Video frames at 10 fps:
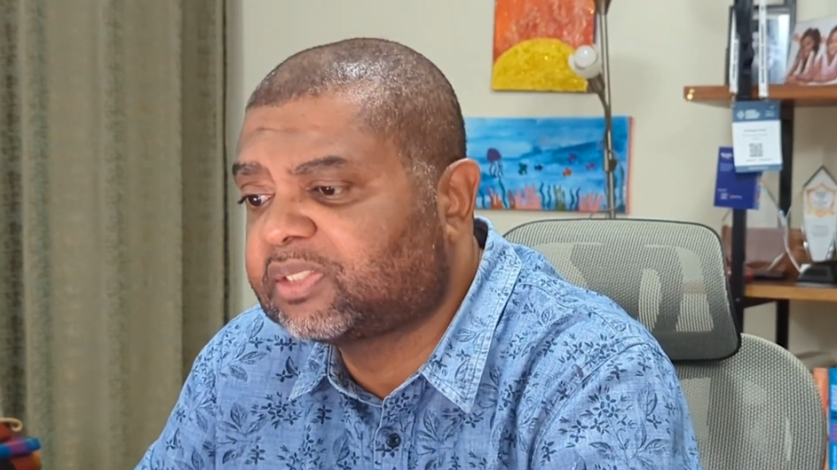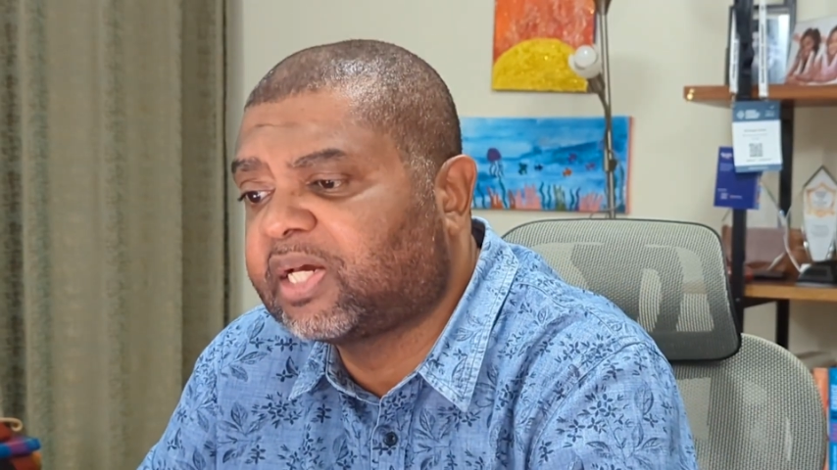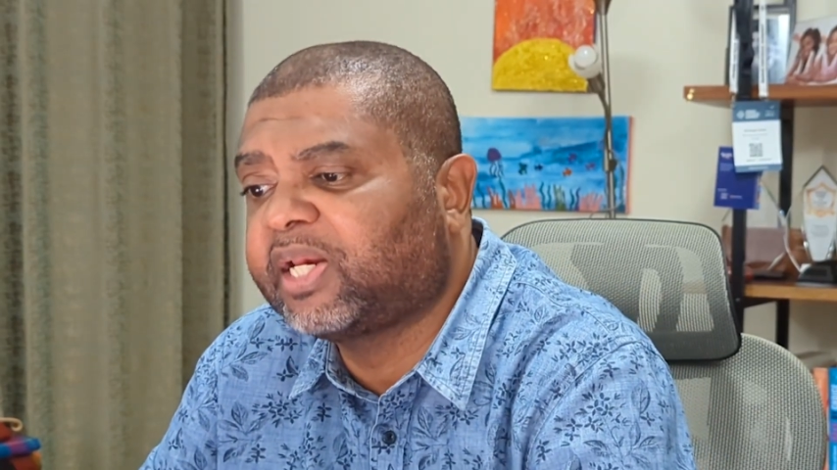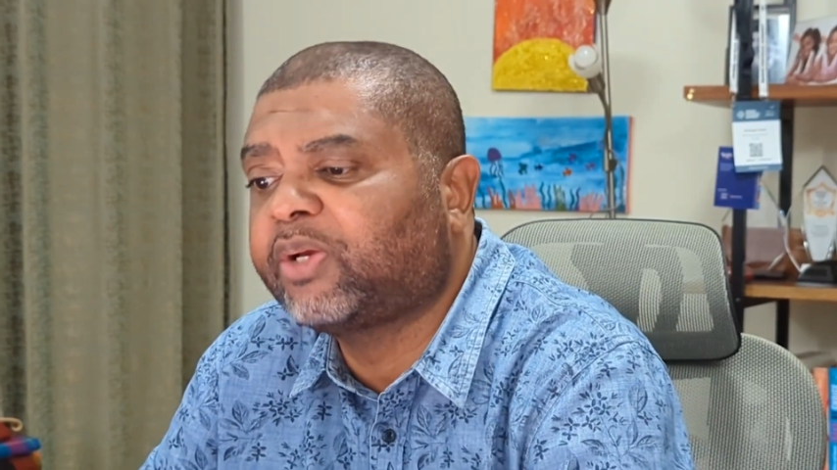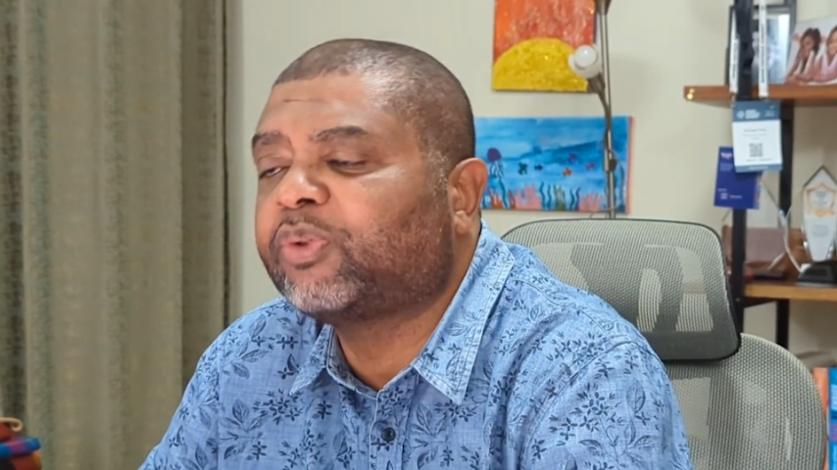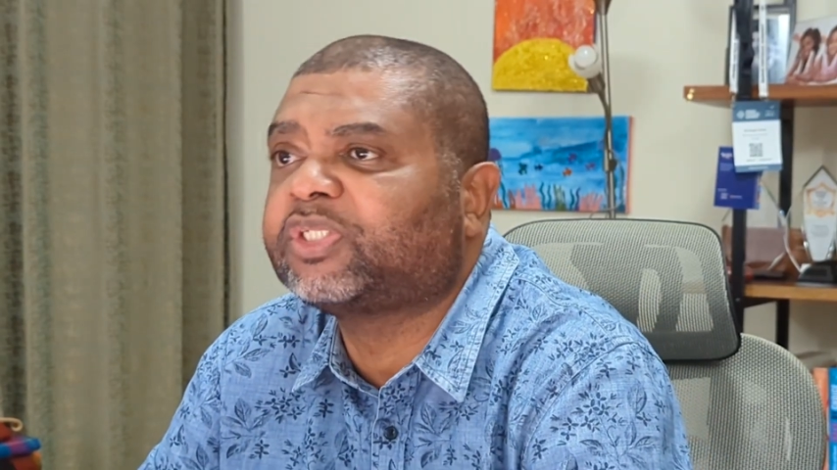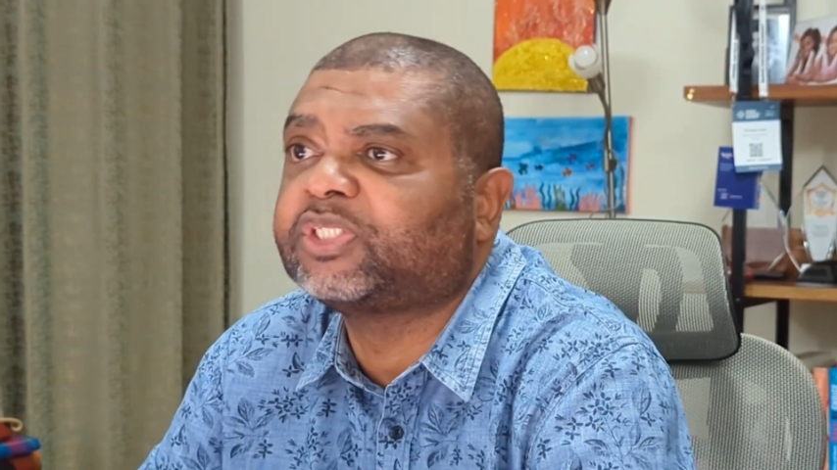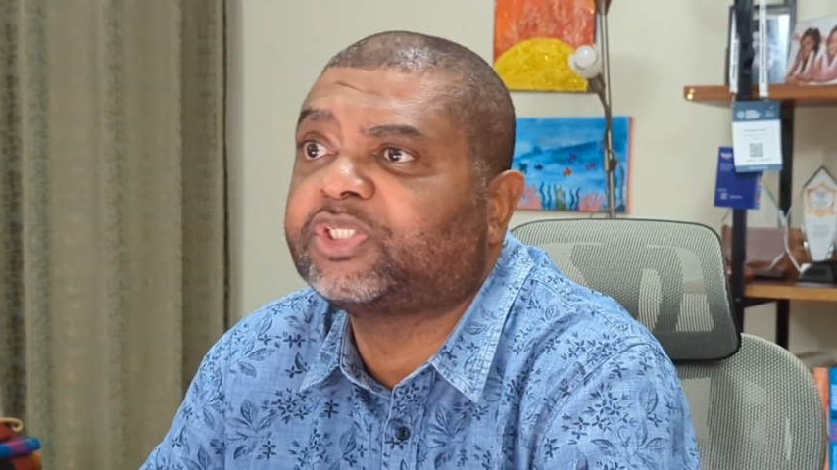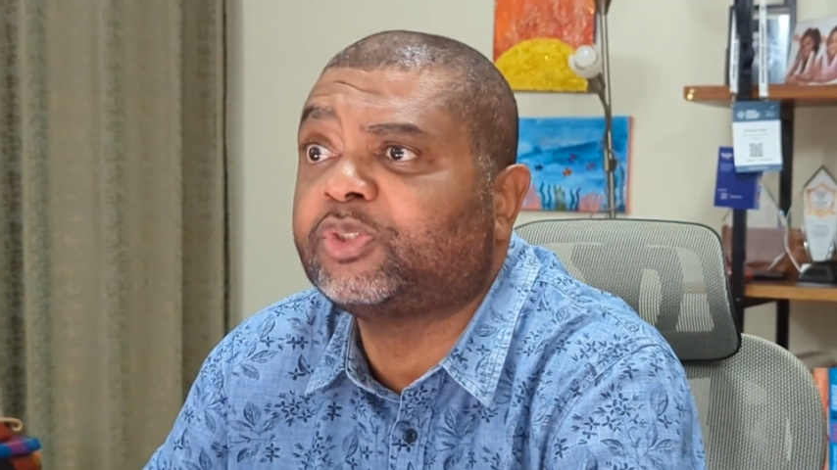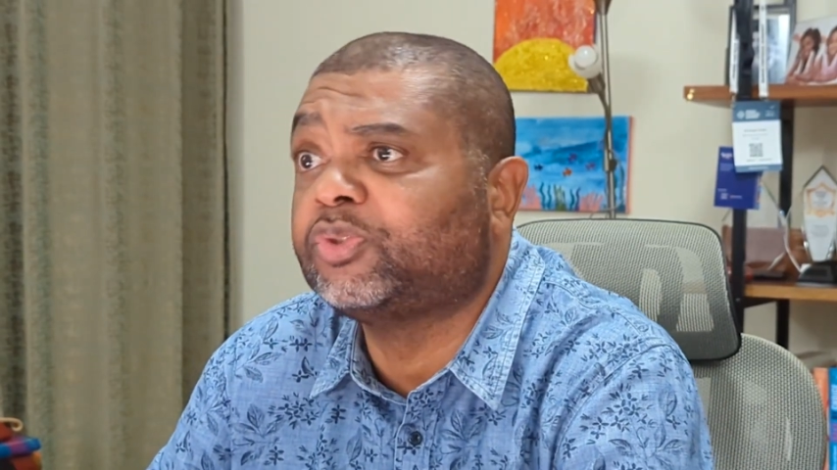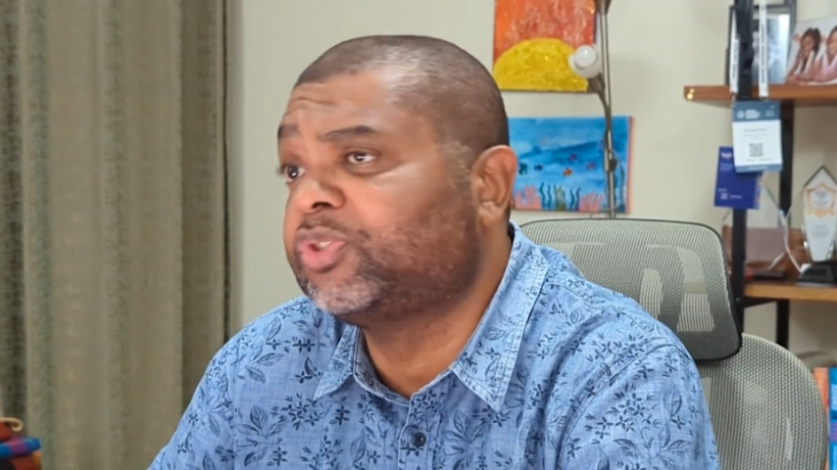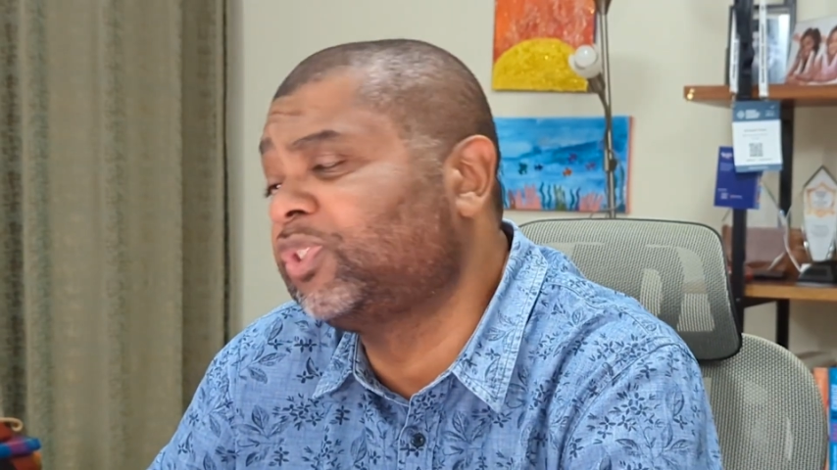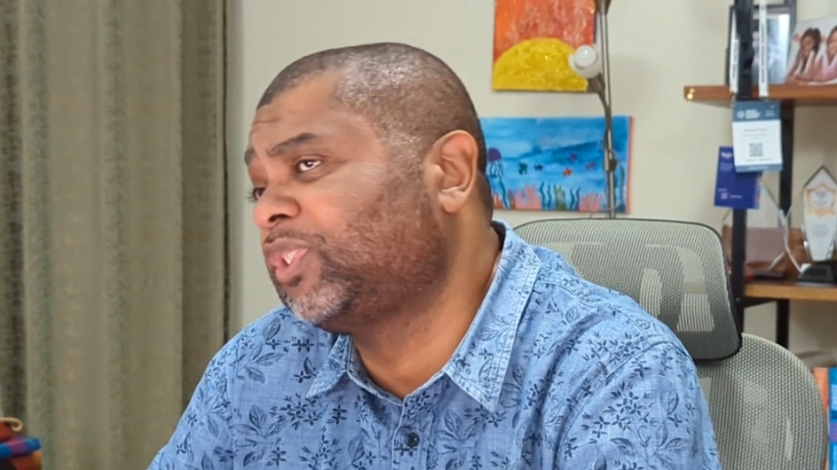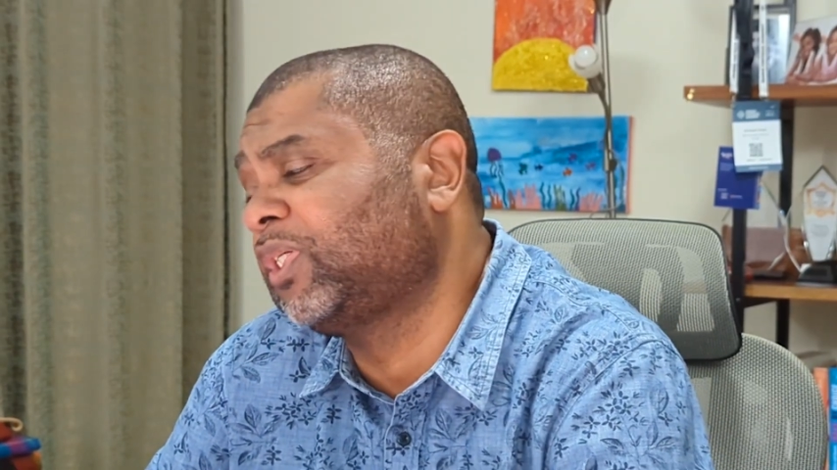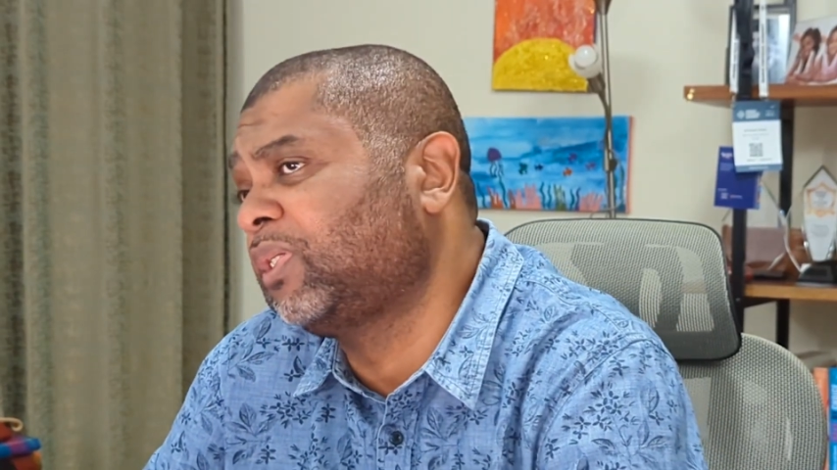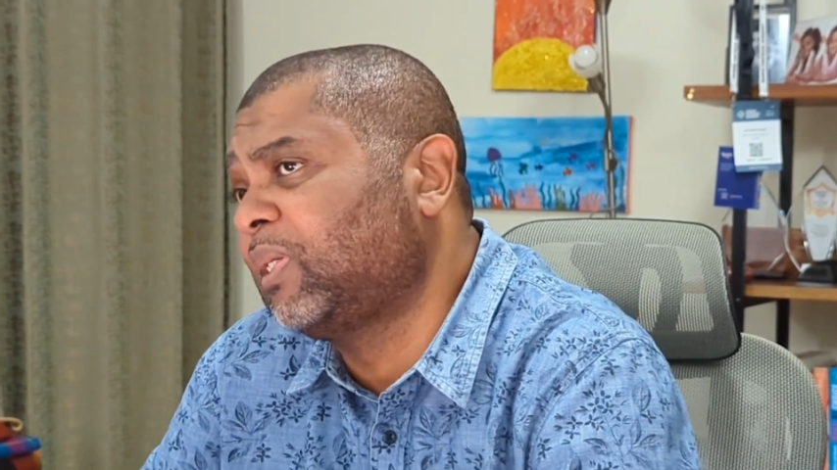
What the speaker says: and Equity's huge retail